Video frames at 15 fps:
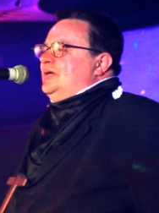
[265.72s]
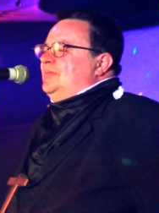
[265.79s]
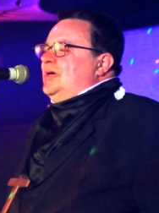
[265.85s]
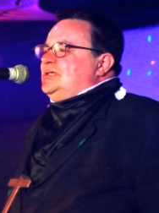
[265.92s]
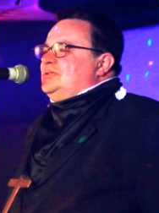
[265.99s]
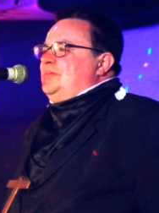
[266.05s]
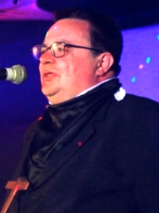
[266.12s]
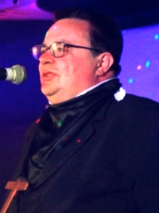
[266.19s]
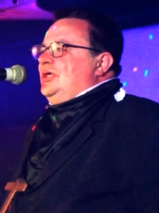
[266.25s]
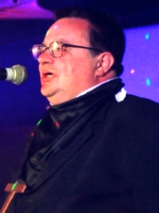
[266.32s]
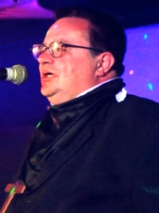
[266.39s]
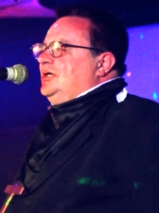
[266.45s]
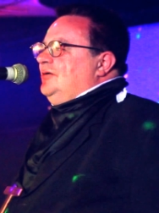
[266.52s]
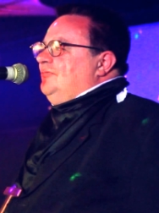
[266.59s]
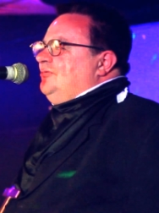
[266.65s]
Makes me
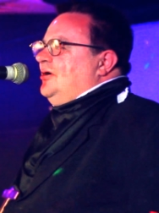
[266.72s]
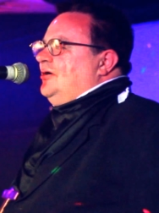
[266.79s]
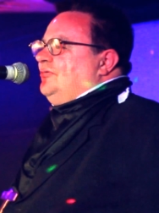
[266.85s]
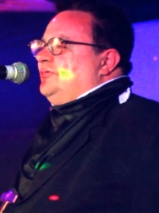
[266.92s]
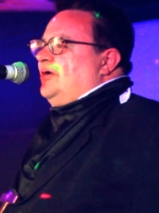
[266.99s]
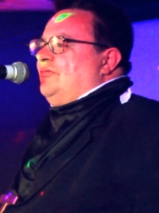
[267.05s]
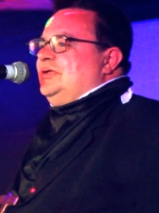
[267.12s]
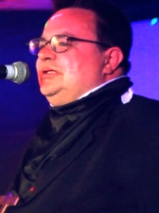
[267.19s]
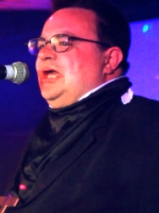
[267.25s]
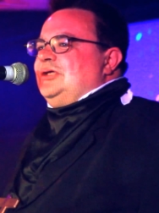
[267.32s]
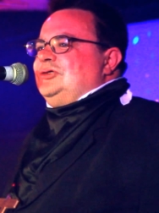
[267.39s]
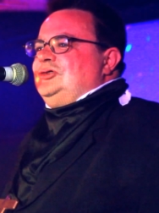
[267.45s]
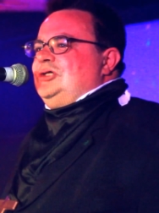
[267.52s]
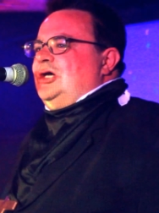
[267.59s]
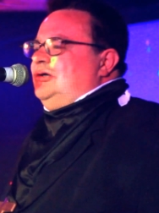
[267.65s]
think of a
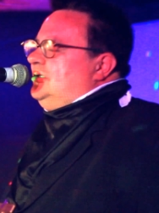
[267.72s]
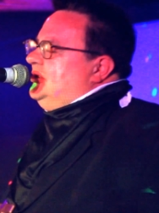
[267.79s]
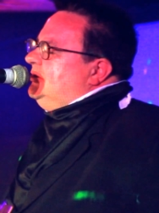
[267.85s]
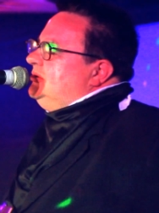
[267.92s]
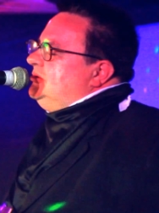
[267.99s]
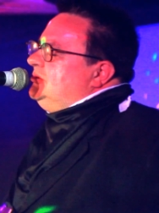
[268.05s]
nut joke.